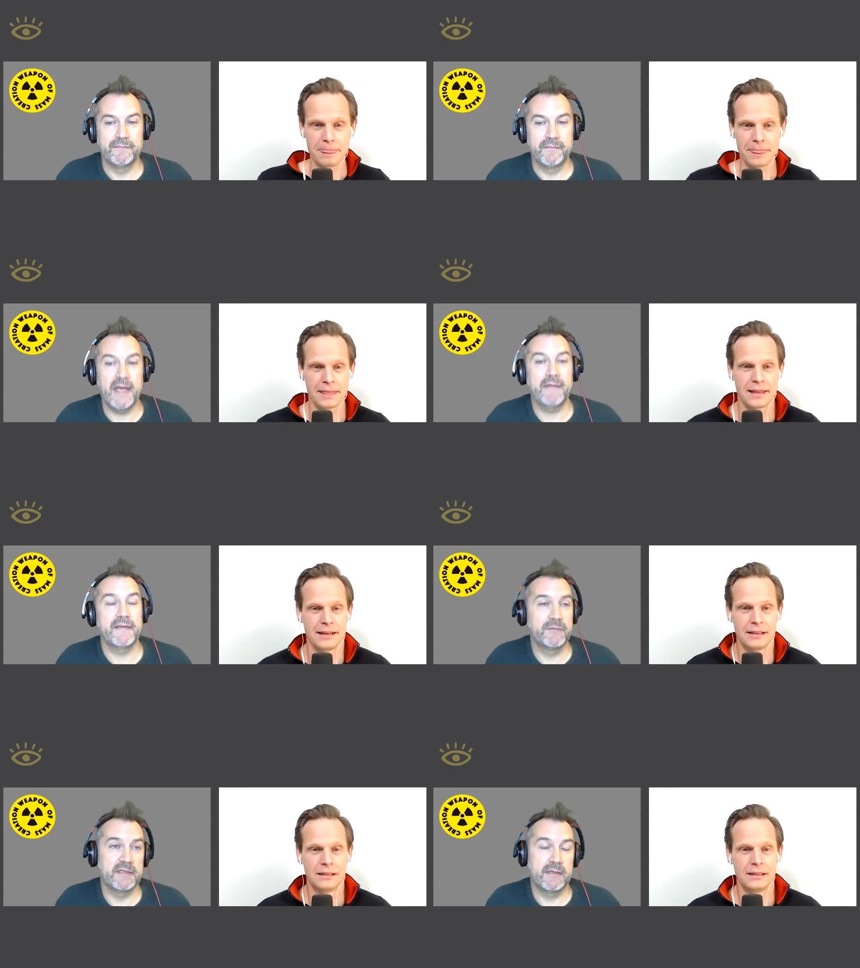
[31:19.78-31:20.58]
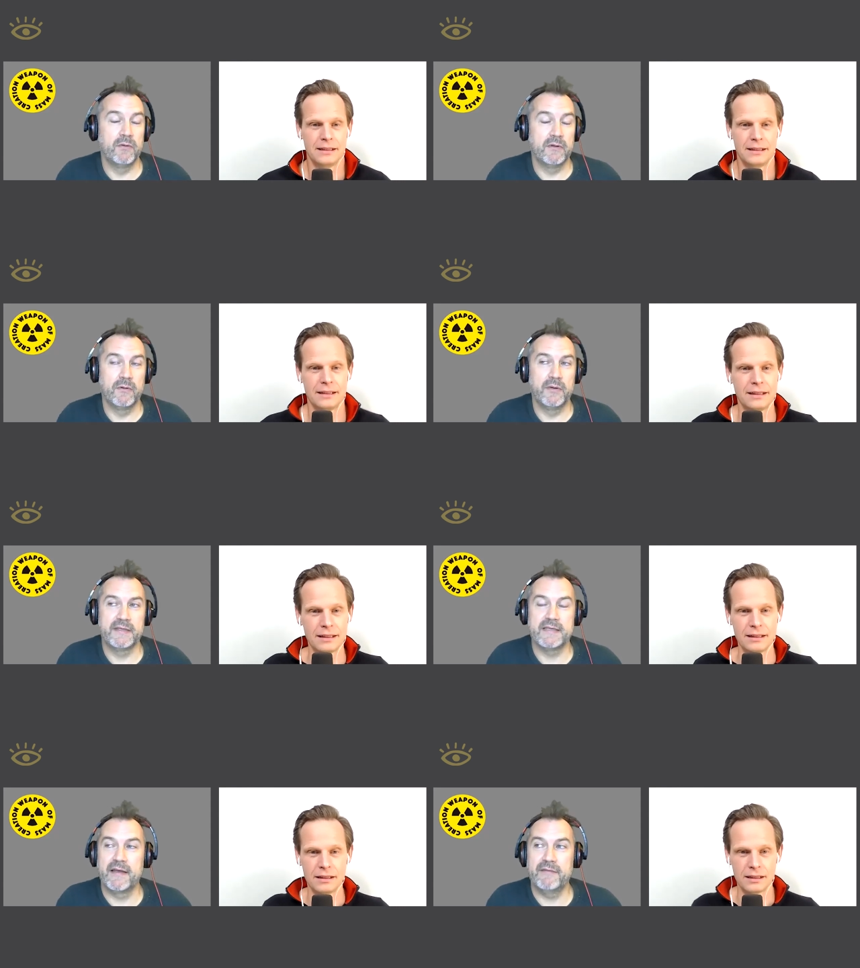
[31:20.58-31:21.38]
Speaker 1: Yeah, this was all, all in
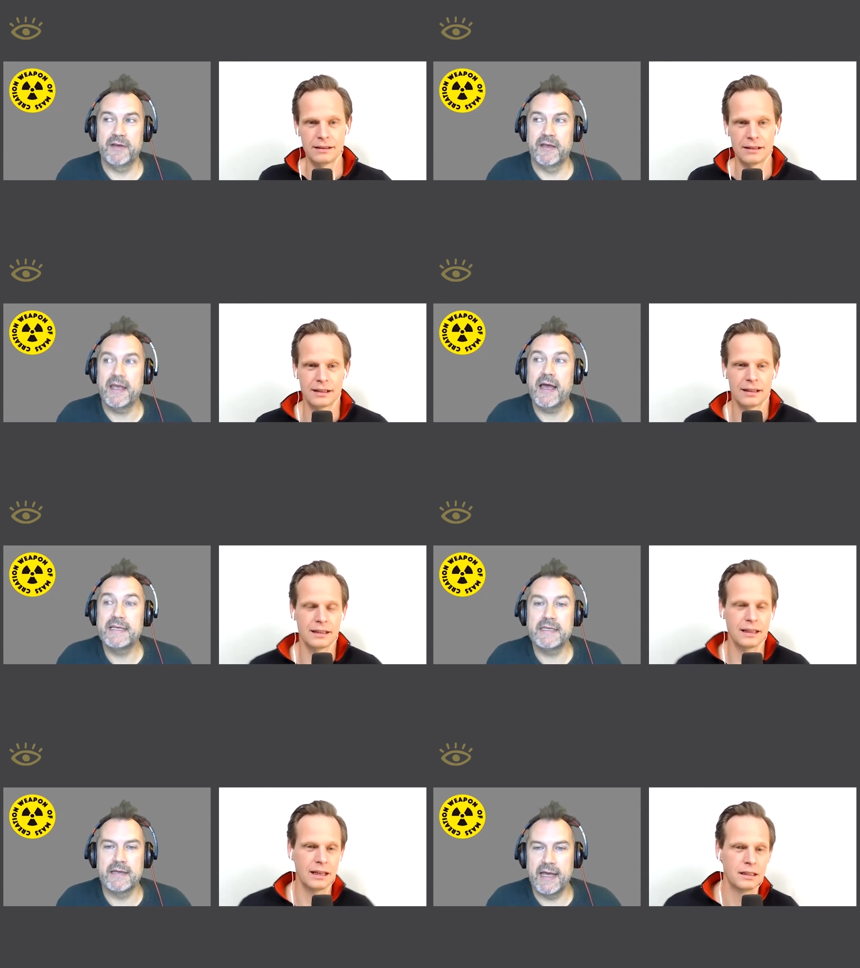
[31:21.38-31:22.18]
South Africa. Yeah, I did.